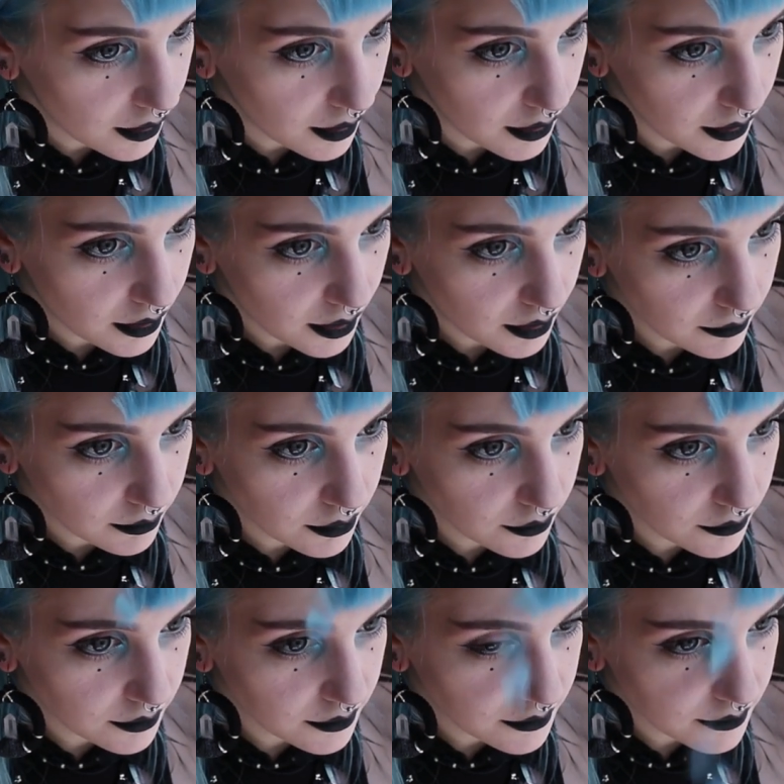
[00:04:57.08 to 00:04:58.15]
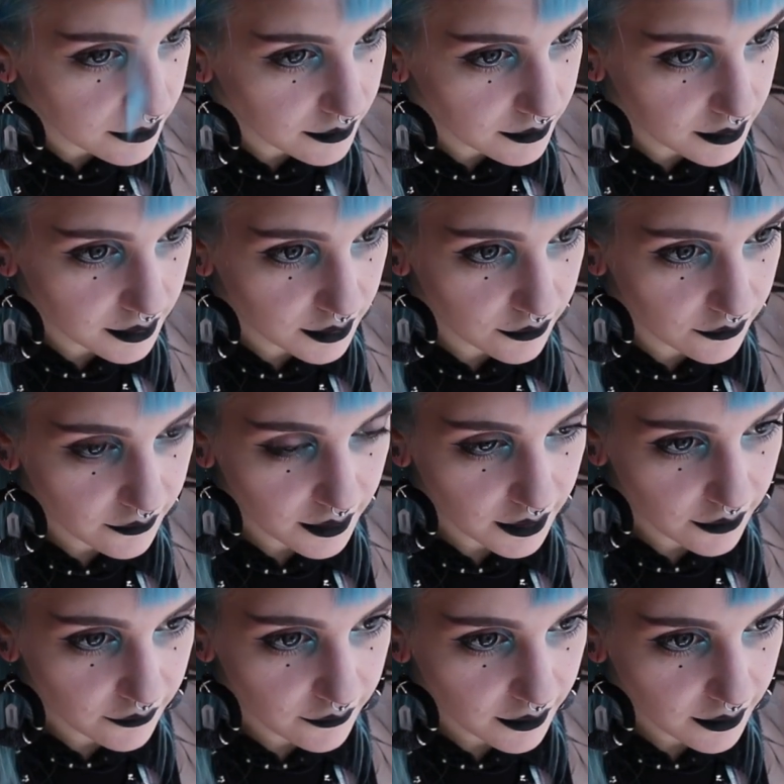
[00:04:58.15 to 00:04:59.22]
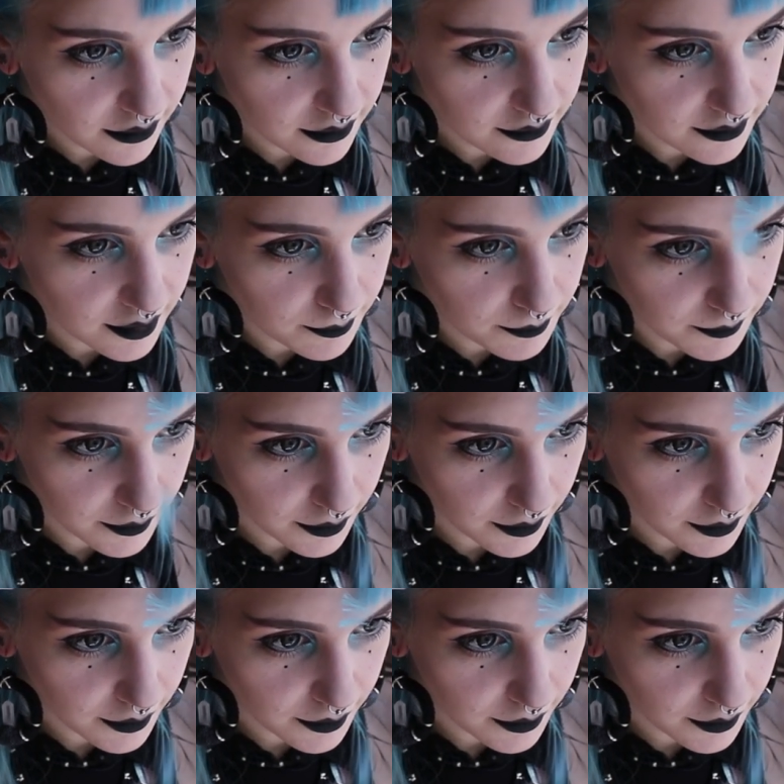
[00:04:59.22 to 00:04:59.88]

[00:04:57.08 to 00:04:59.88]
And I'm curious to see if I fuck this up